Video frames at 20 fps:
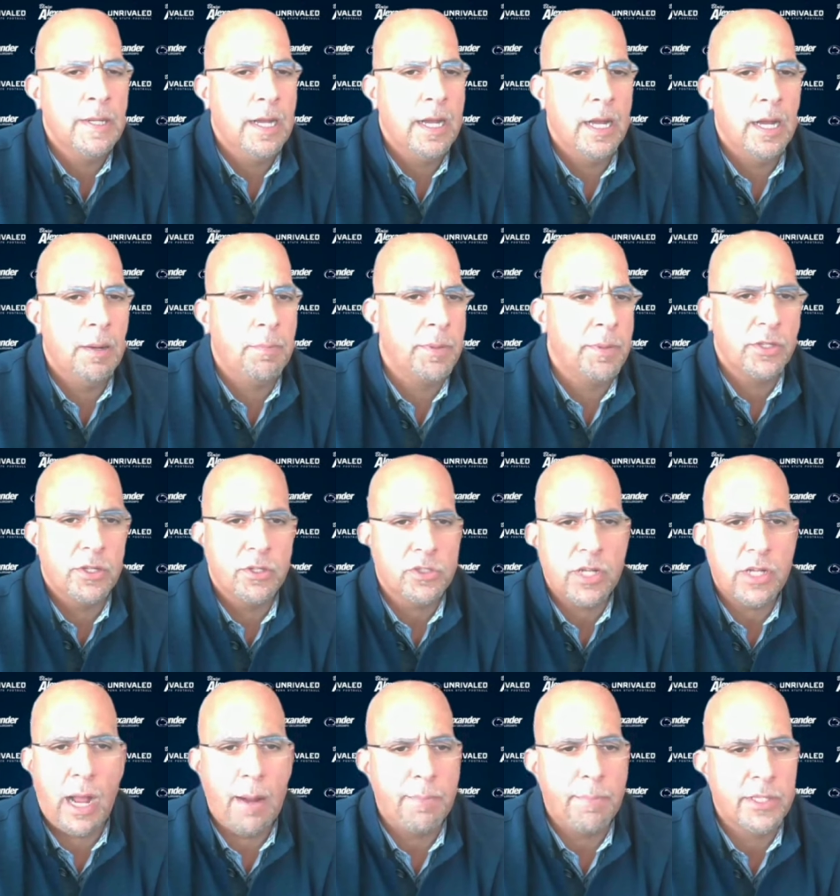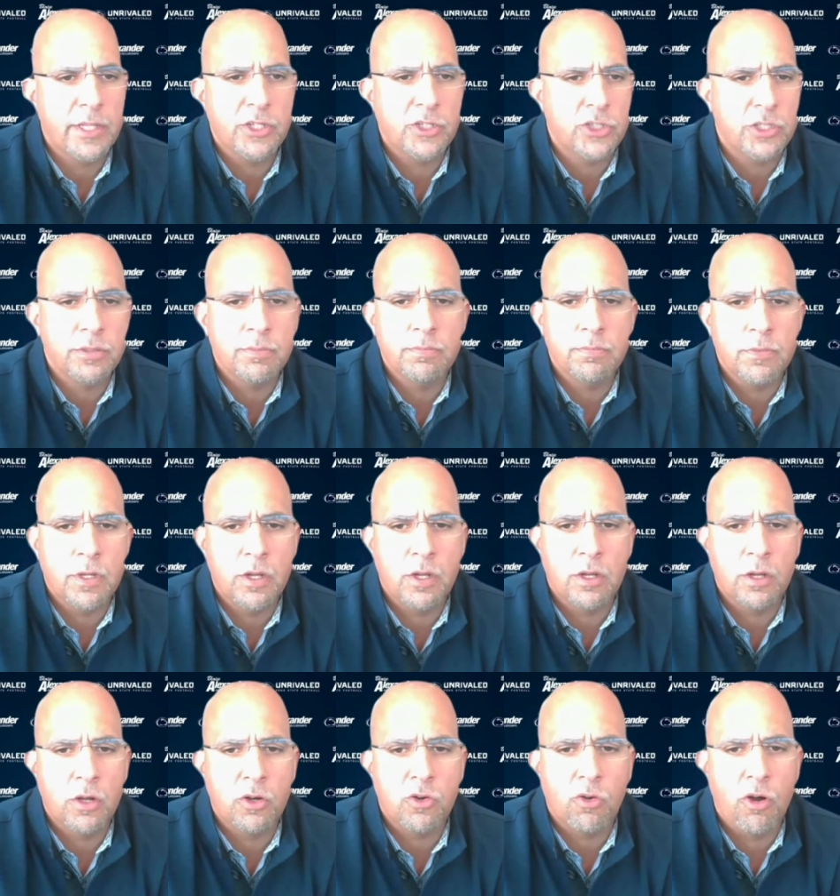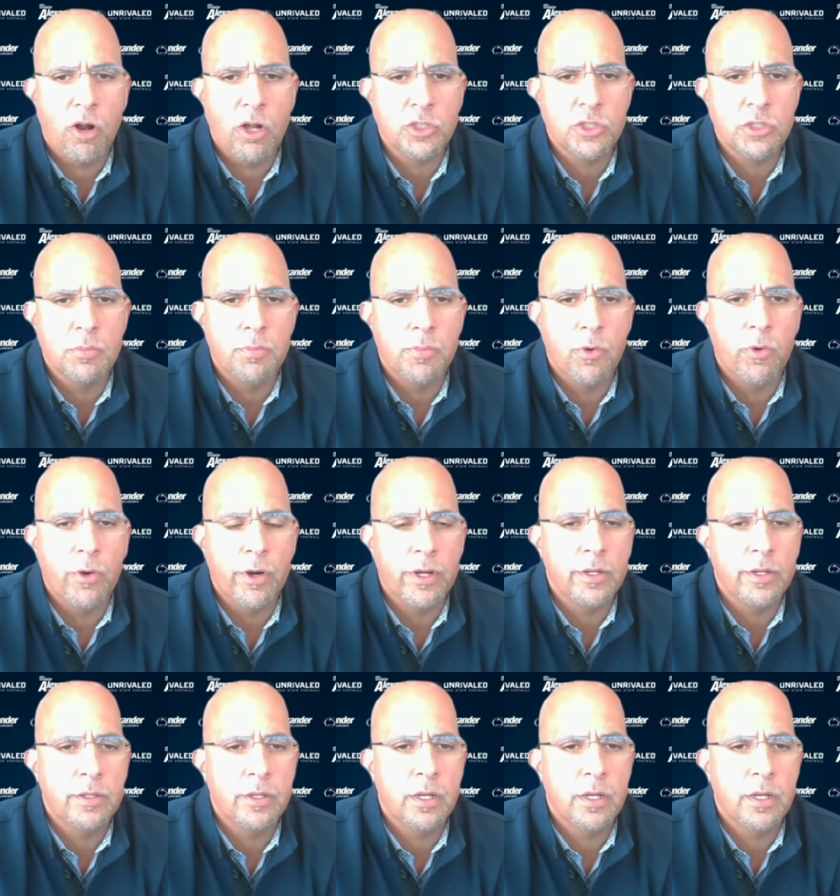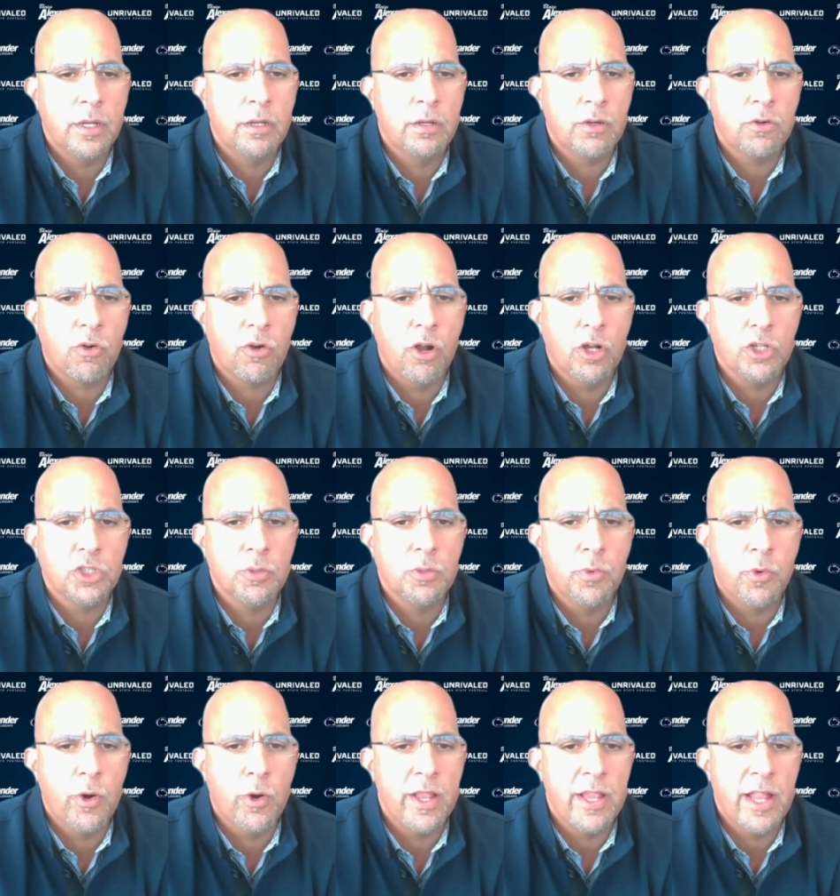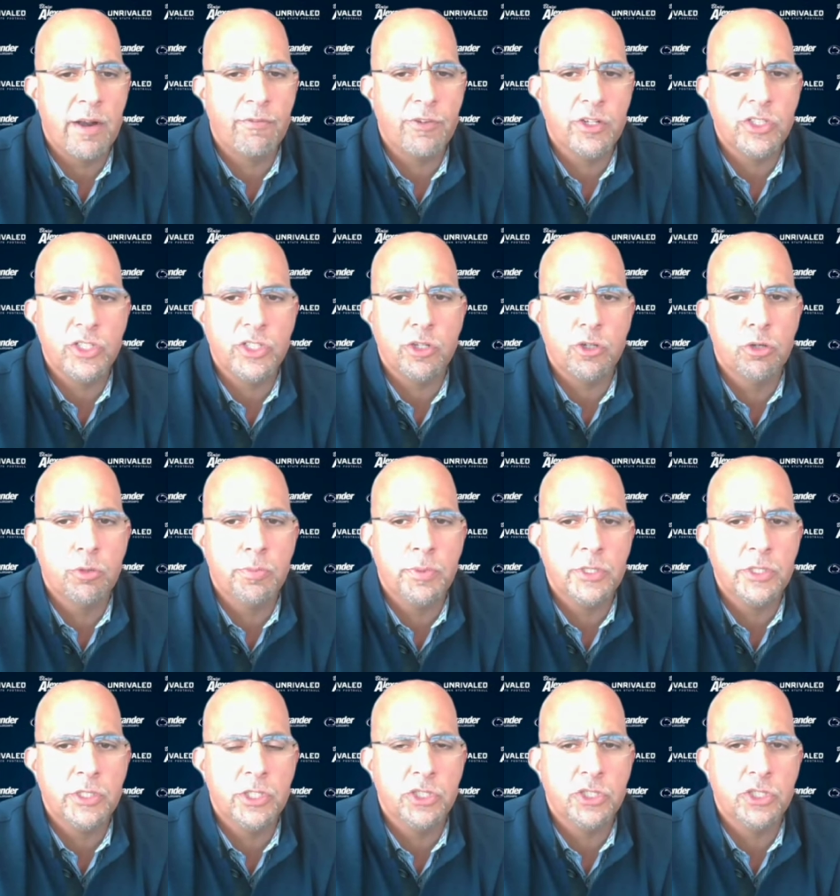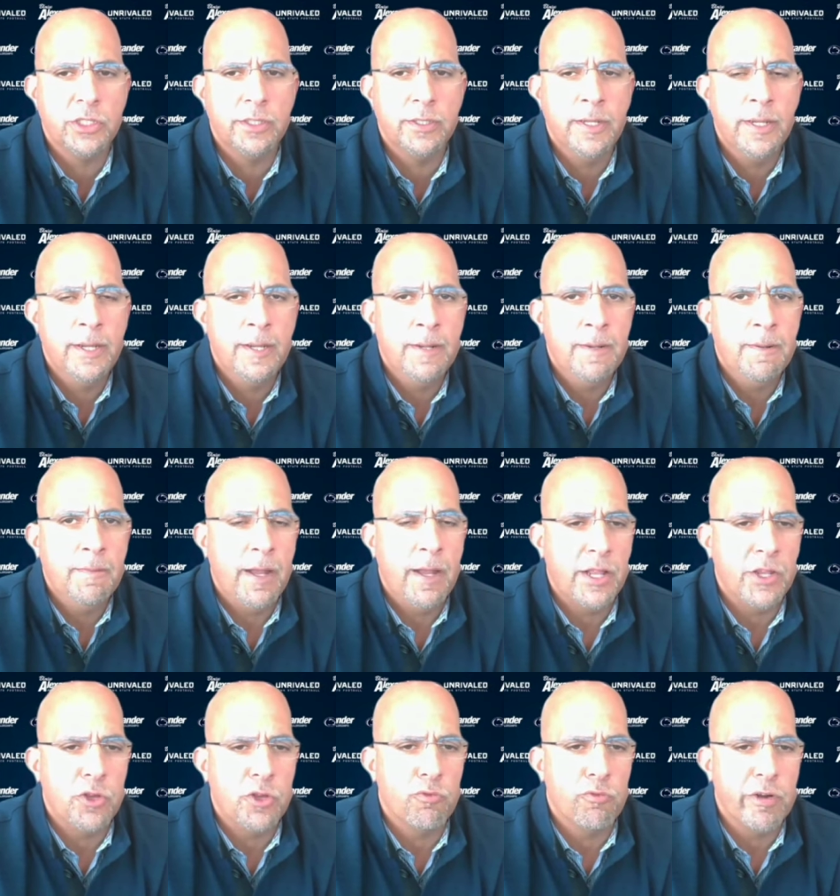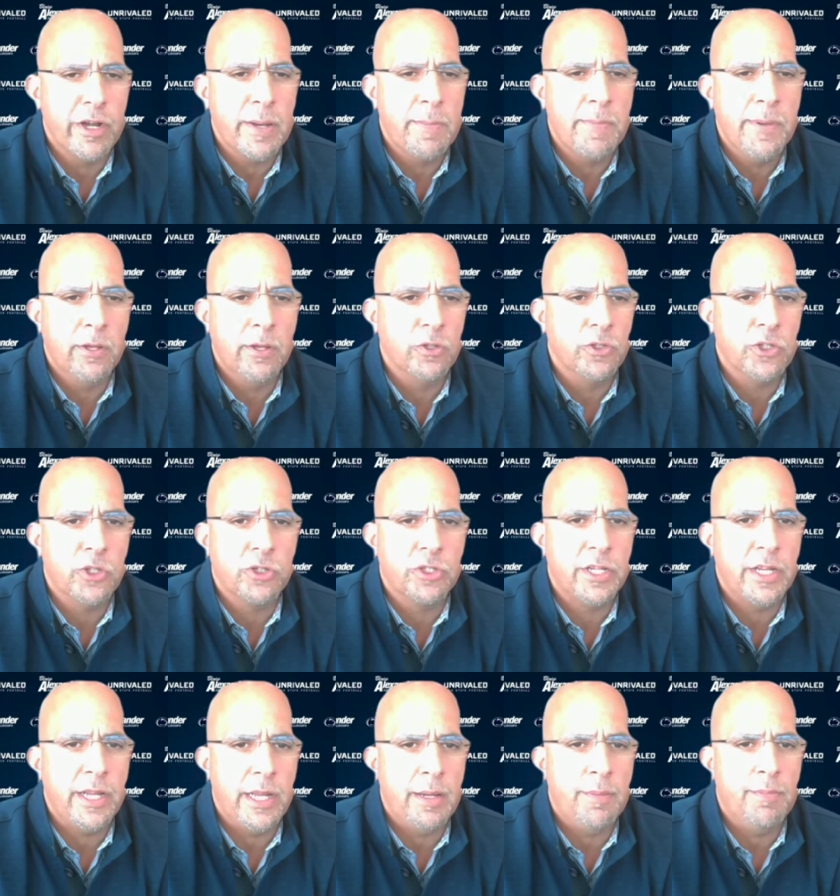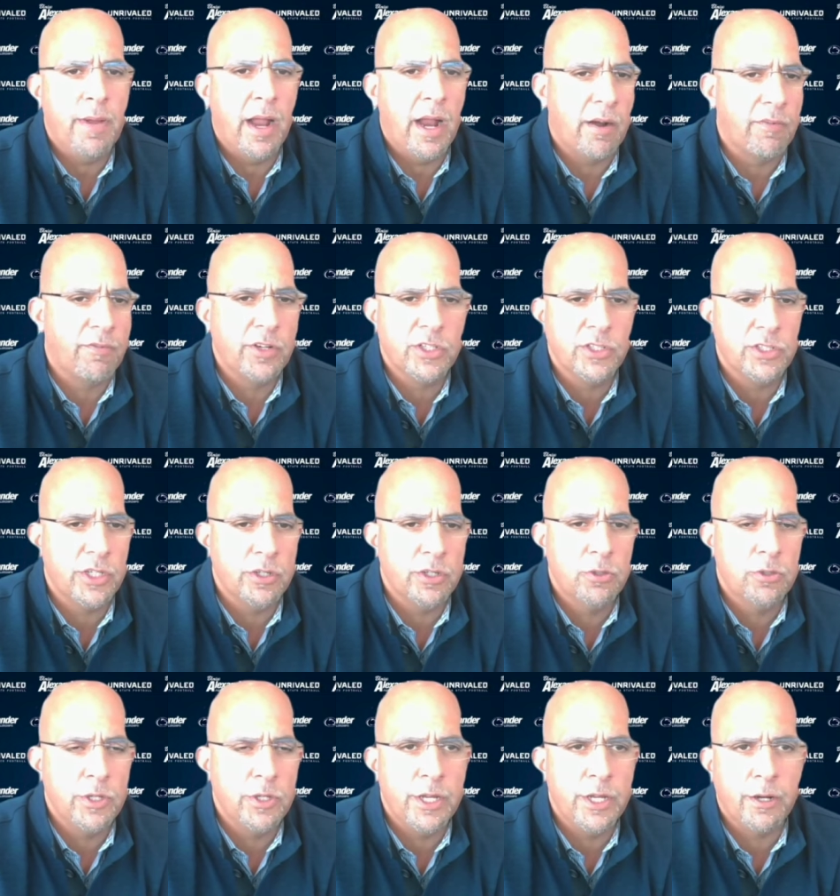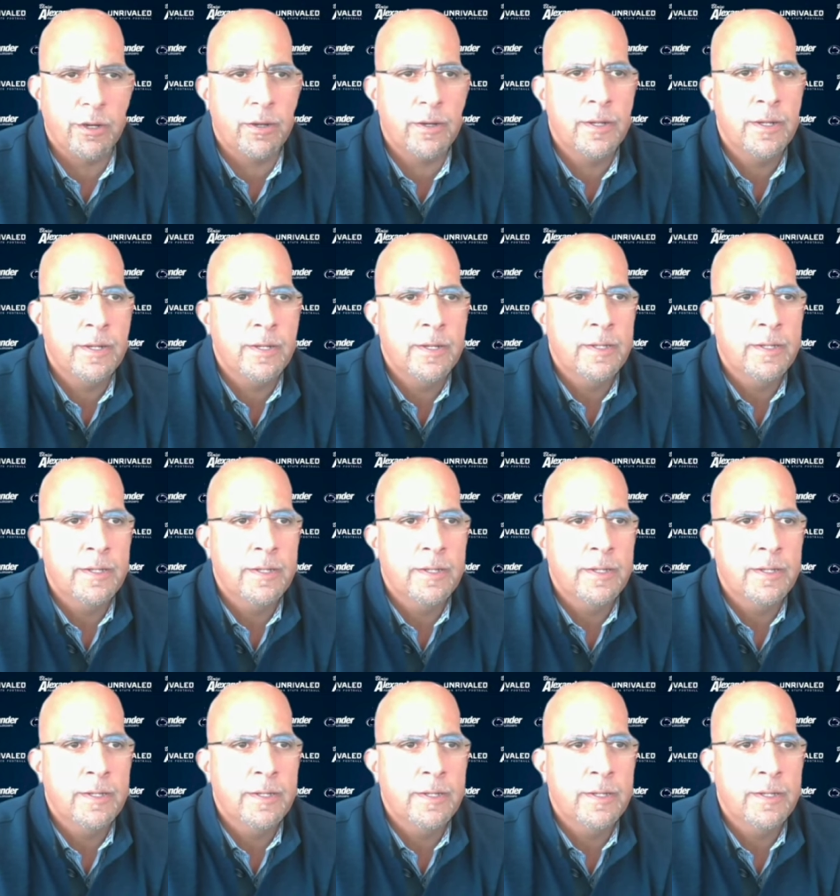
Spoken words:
But there's competition across the board at every single position. And you rebuild your team every single year.